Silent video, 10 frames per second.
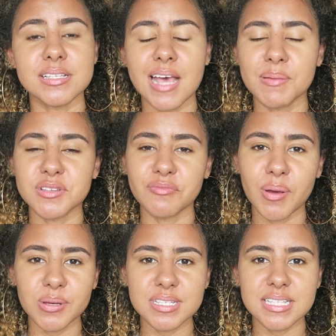times of
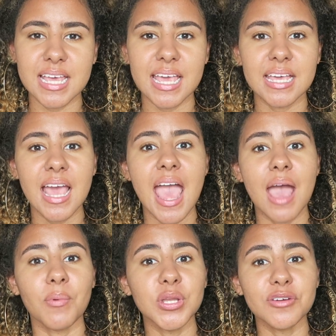posting,
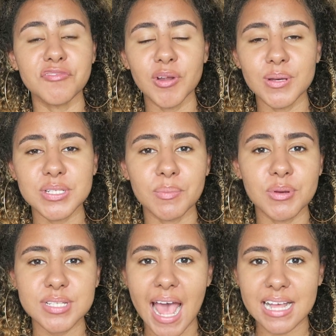when your followers are
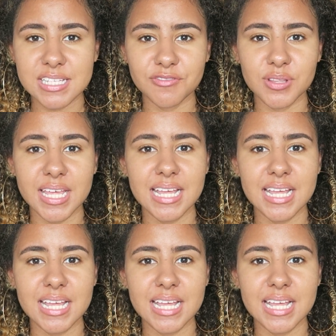most active on the